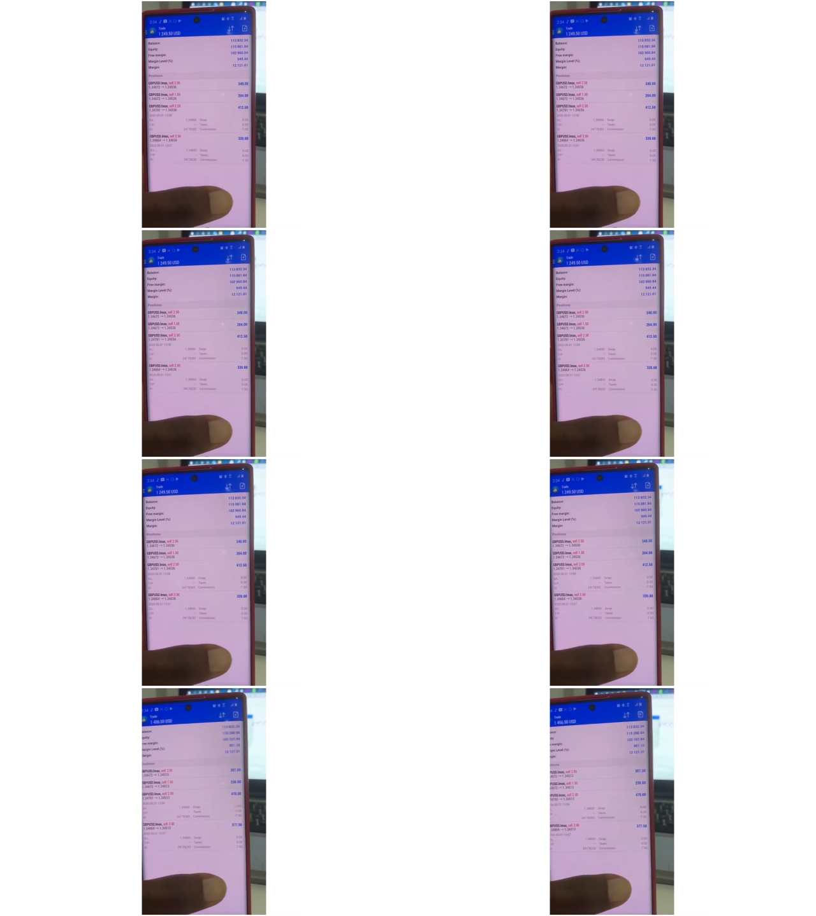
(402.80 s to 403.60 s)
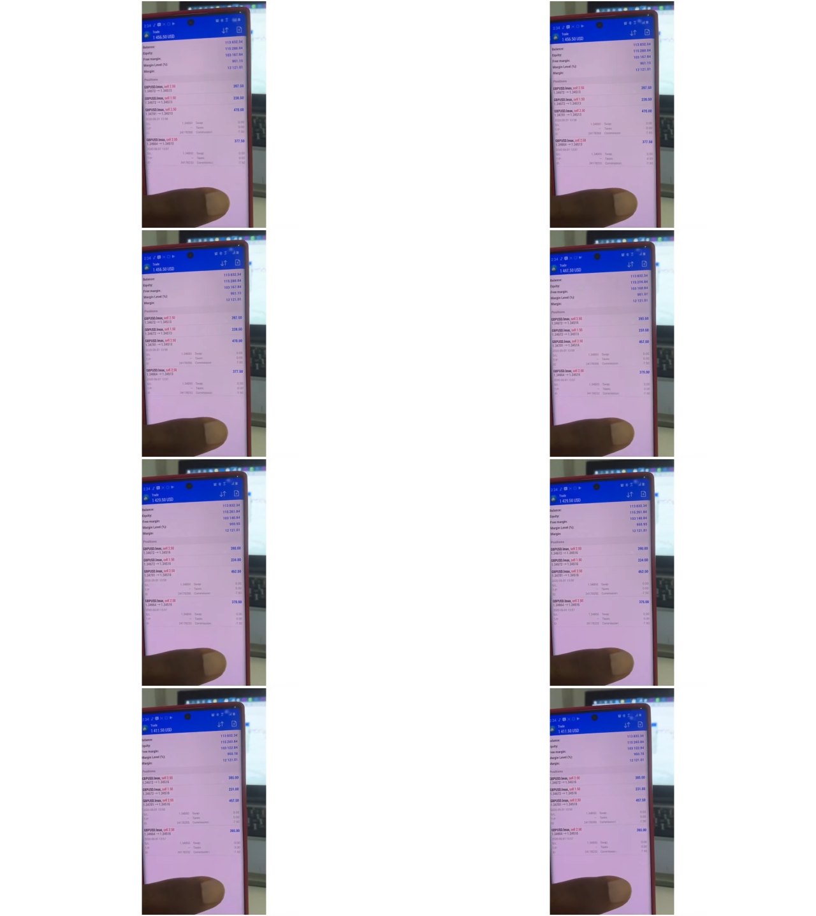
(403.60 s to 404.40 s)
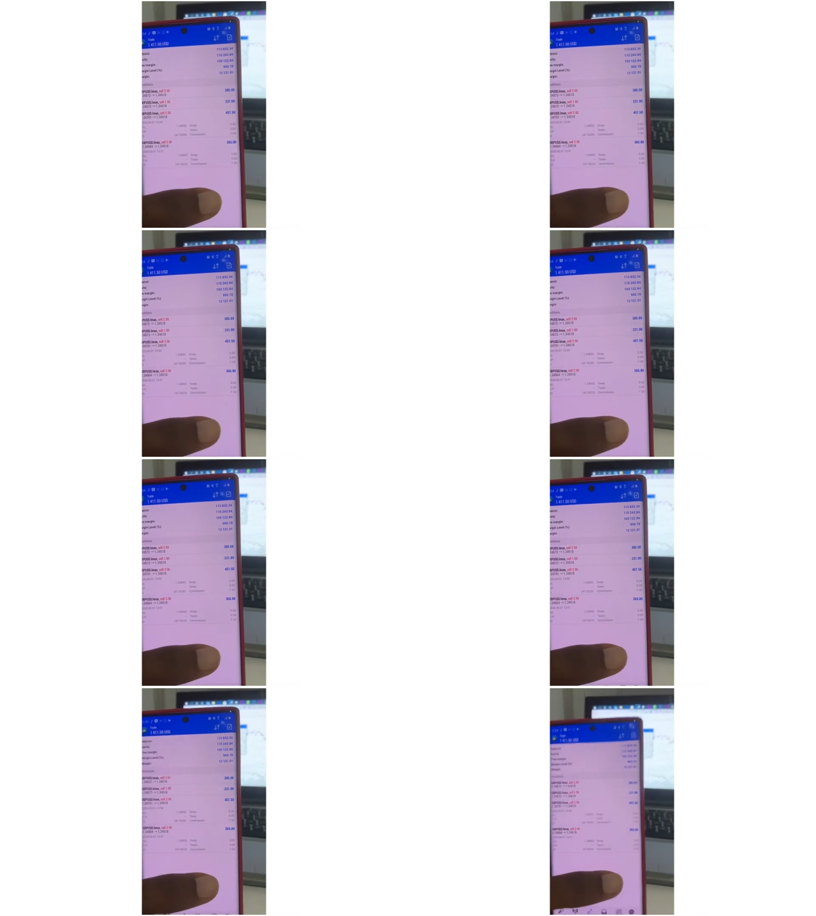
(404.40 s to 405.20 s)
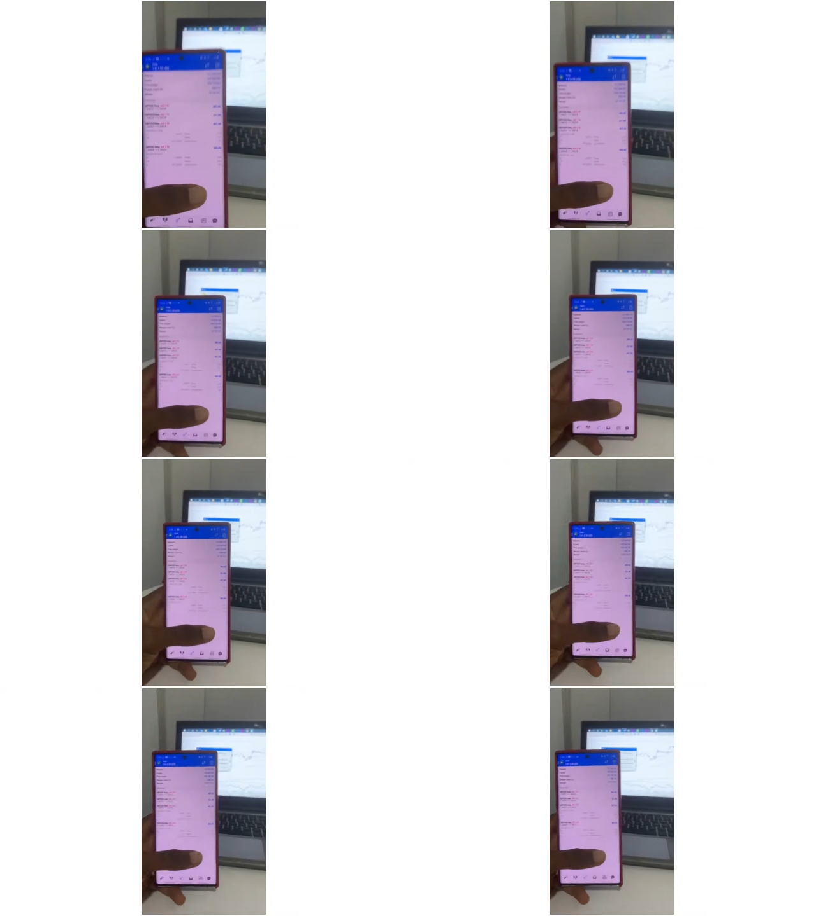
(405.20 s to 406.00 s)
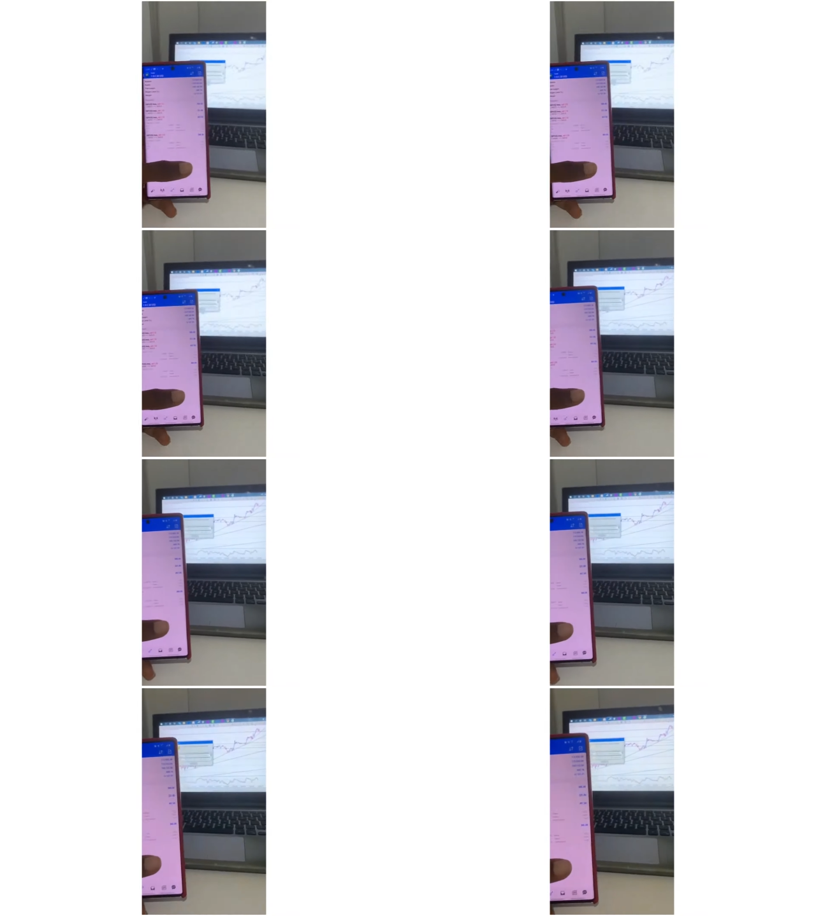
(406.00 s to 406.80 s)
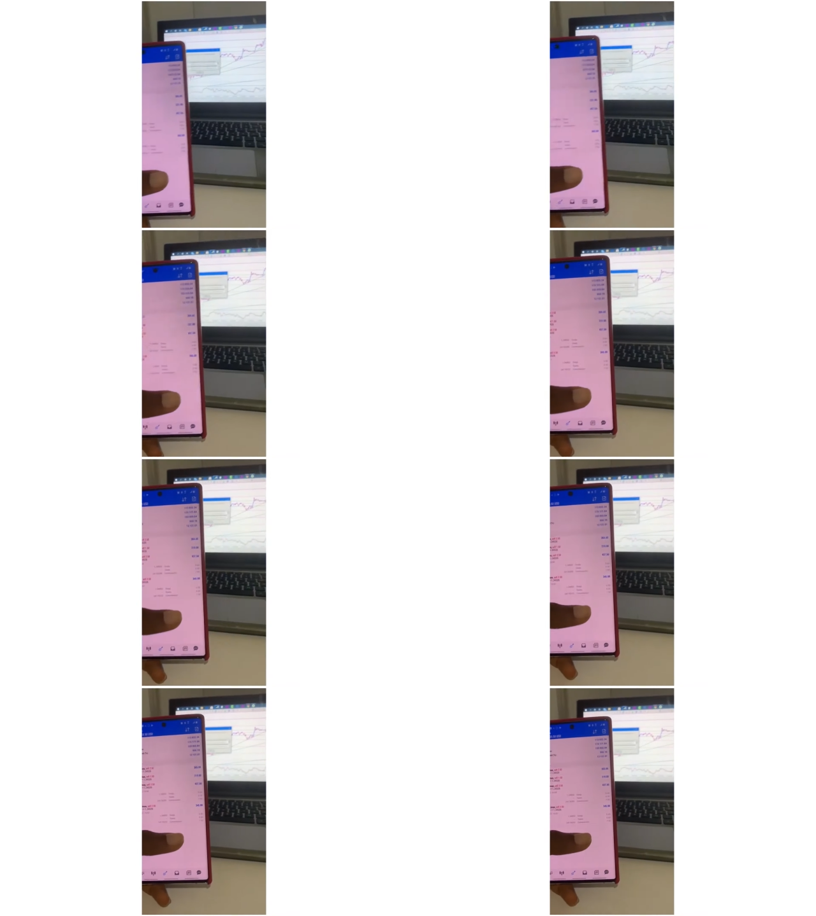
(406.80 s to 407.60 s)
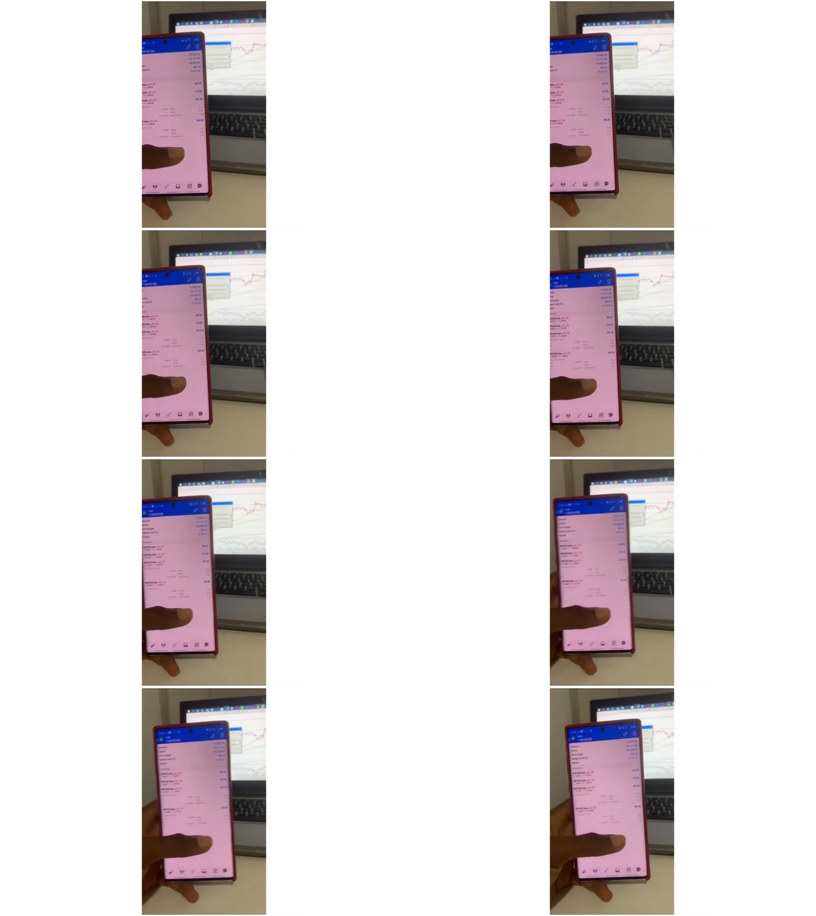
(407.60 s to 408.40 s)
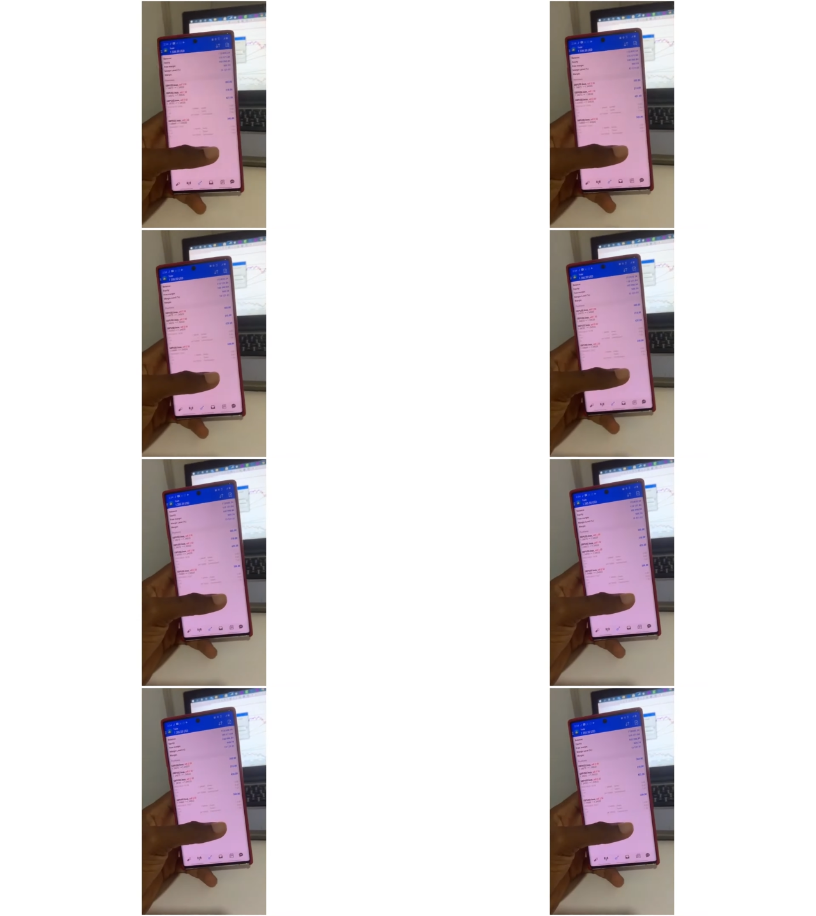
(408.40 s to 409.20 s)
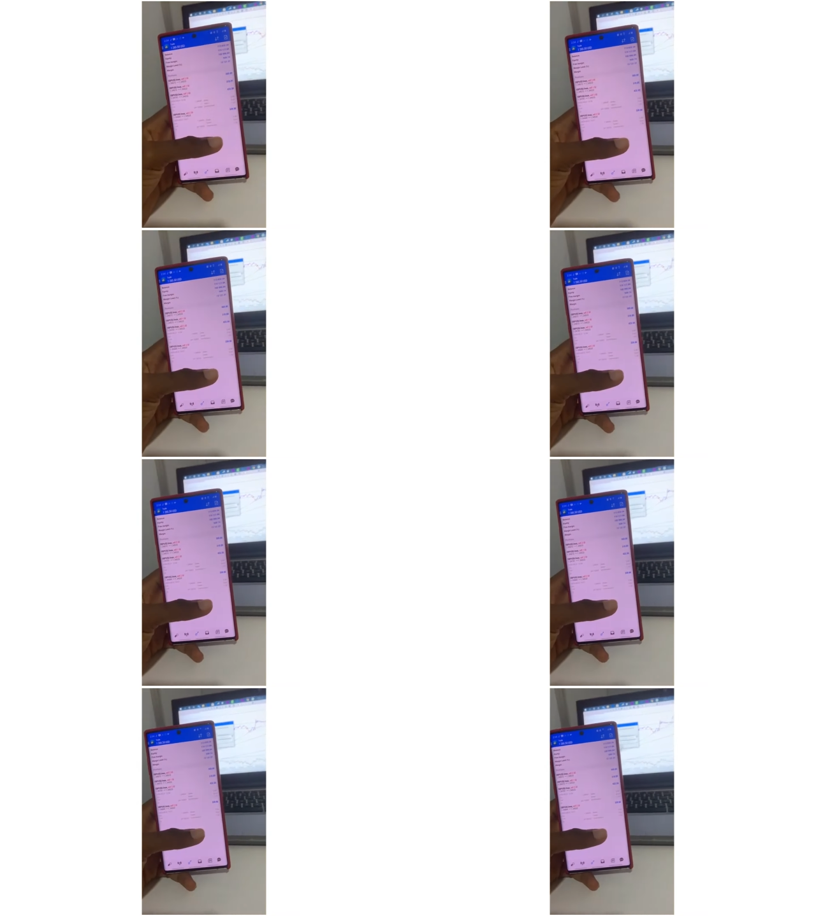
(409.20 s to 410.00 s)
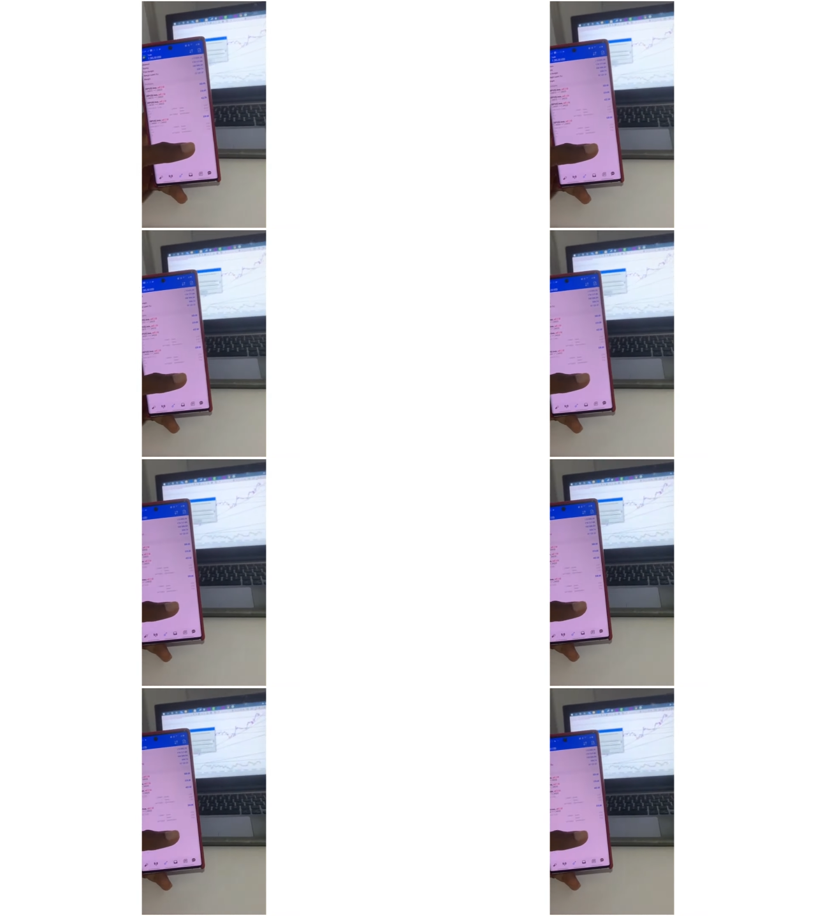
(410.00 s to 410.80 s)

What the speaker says: Nobody's mouth can be seen.